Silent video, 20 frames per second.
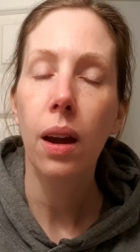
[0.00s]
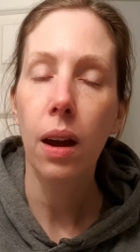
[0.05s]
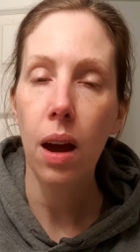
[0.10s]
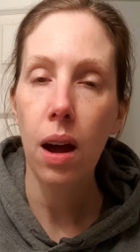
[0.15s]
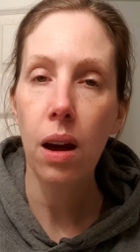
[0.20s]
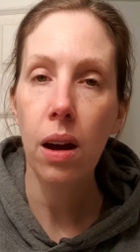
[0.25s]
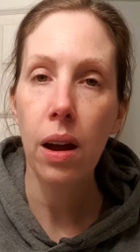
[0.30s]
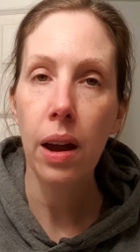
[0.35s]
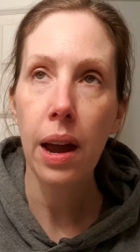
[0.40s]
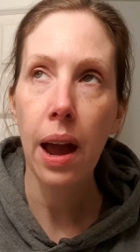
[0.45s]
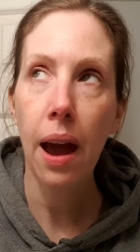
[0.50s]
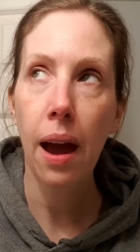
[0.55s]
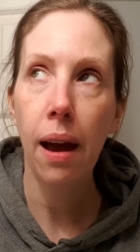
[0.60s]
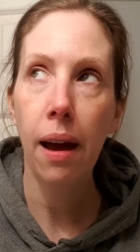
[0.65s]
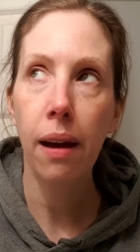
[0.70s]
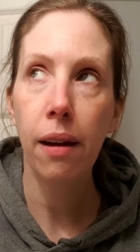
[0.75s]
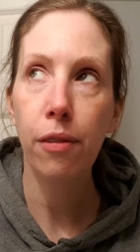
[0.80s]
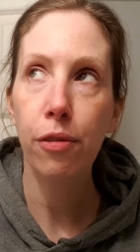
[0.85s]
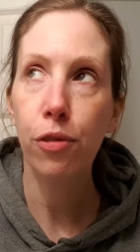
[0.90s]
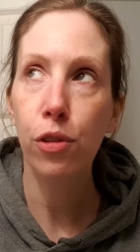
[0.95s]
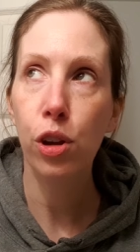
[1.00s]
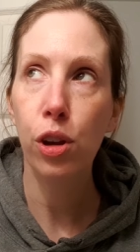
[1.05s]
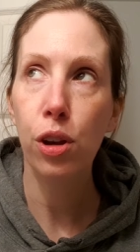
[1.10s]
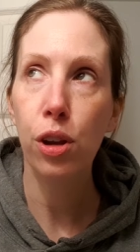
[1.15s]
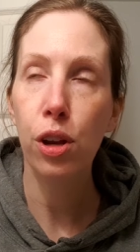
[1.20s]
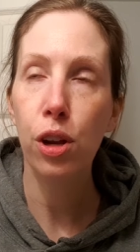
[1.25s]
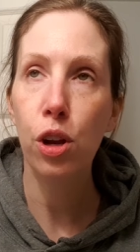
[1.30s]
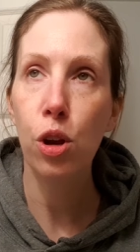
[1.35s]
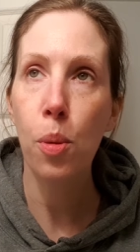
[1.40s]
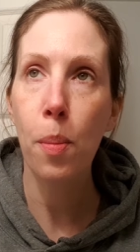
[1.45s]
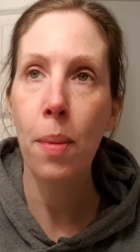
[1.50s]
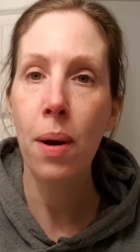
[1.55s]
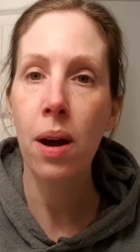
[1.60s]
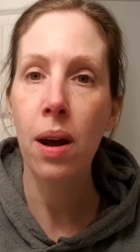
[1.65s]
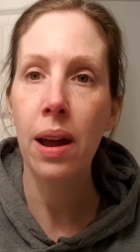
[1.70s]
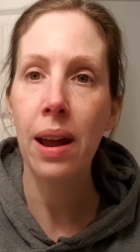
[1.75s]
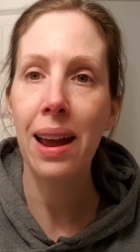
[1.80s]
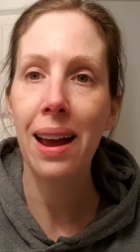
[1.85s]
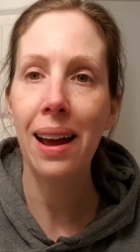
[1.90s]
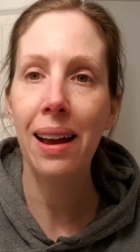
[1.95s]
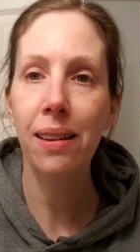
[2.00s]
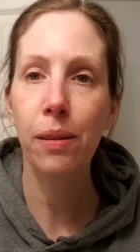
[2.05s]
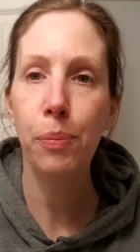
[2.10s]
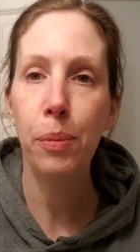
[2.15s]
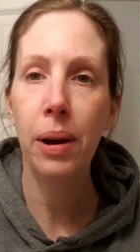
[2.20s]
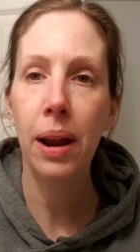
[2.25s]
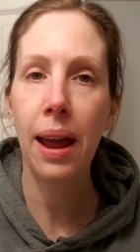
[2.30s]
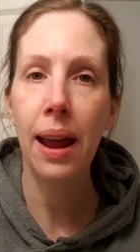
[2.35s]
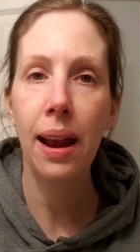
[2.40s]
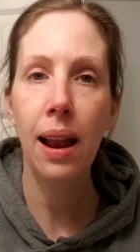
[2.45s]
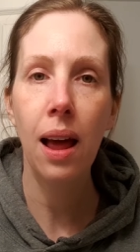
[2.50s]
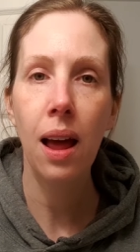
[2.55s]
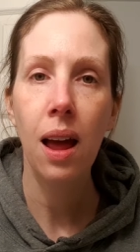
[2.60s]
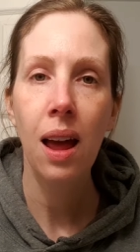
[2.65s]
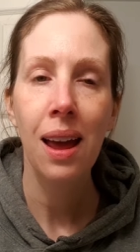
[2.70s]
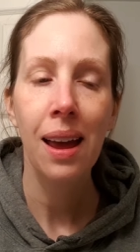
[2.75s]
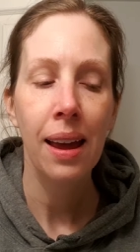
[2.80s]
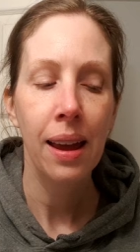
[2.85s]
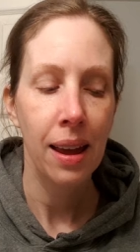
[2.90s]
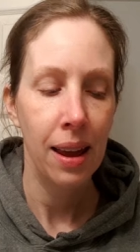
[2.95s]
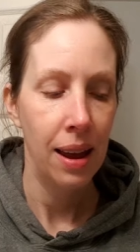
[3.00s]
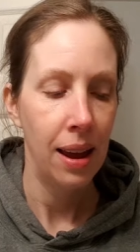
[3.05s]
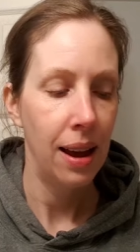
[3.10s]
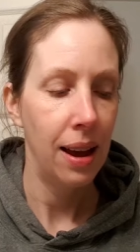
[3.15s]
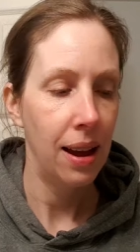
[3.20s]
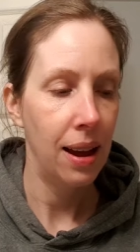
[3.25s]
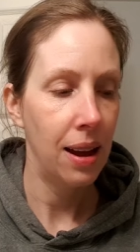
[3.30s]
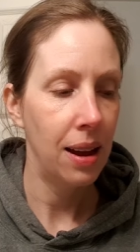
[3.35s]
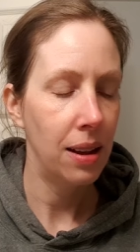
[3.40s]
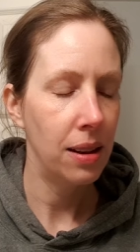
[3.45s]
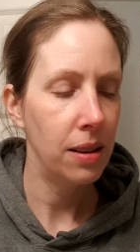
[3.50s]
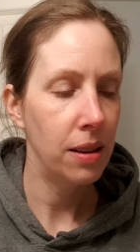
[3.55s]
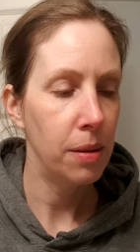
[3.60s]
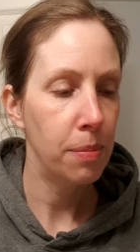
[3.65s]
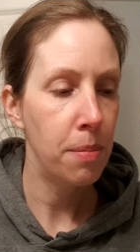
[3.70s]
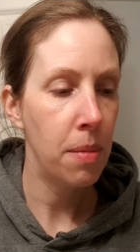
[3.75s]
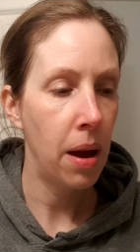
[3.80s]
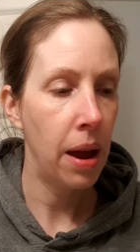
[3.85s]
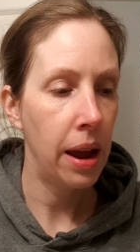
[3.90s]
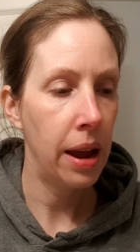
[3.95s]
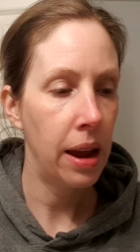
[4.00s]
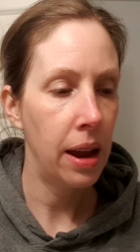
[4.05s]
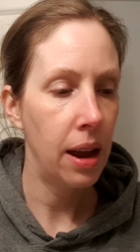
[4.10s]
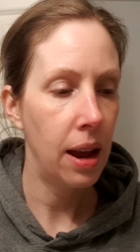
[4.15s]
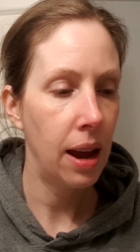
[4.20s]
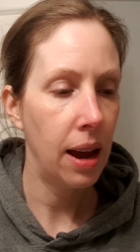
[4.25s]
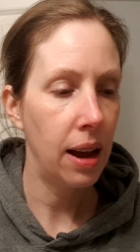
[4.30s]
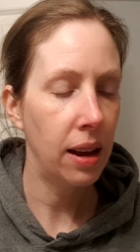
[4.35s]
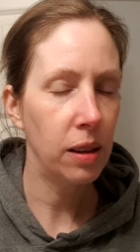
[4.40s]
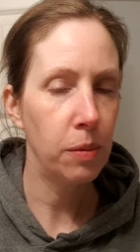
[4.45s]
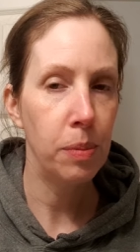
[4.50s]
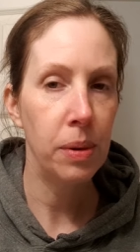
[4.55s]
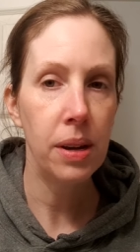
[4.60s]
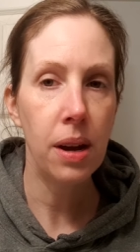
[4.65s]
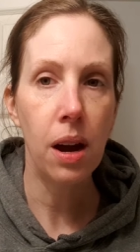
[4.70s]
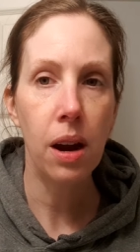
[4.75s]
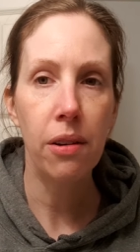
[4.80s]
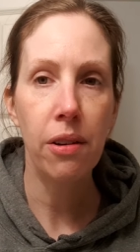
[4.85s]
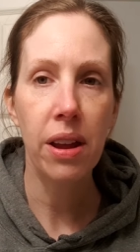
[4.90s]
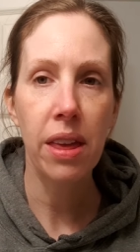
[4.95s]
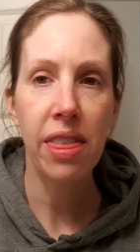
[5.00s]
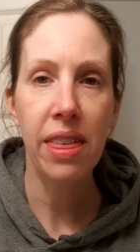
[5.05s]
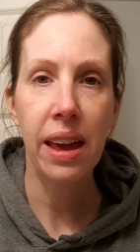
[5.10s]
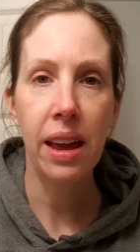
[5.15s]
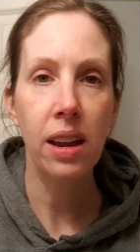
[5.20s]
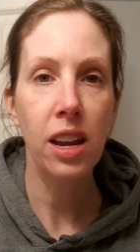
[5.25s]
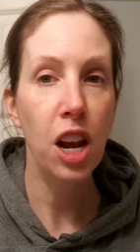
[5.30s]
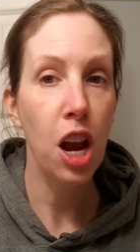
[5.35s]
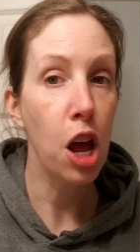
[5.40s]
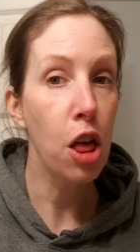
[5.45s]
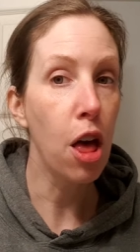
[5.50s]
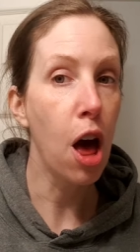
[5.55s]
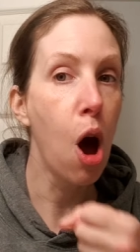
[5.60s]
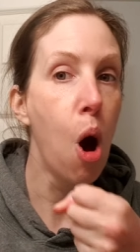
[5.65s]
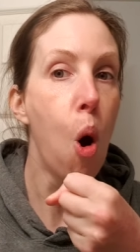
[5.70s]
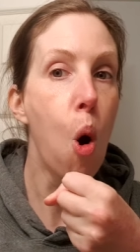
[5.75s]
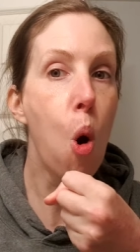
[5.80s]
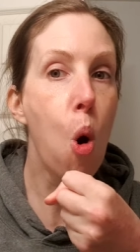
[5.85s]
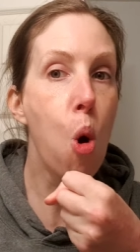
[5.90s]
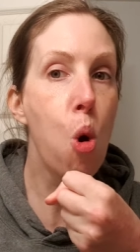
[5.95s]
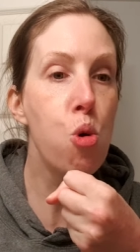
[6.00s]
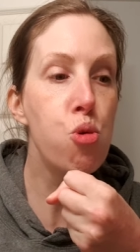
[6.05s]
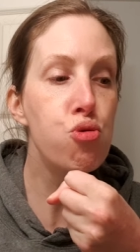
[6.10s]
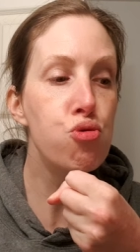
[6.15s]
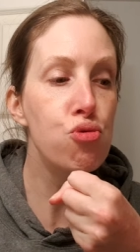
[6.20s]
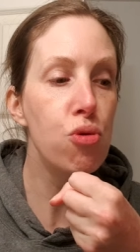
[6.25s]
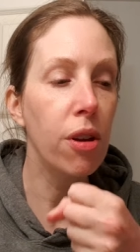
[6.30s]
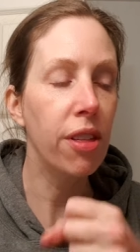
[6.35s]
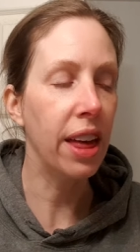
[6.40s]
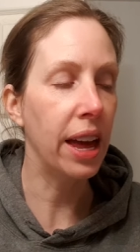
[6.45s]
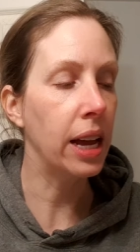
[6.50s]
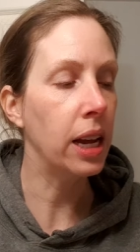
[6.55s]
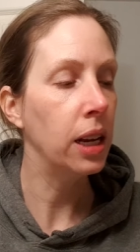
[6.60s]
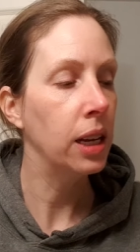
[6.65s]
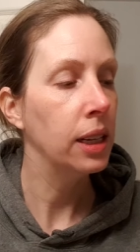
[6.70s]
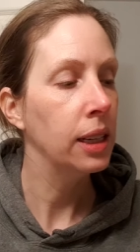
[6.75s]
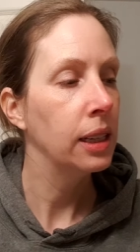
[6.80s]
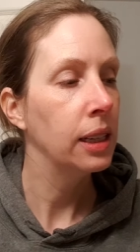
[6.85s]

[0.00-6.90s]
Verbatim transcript: I have to do my asthma inhaler and my asthma diary thing, you know, the thing.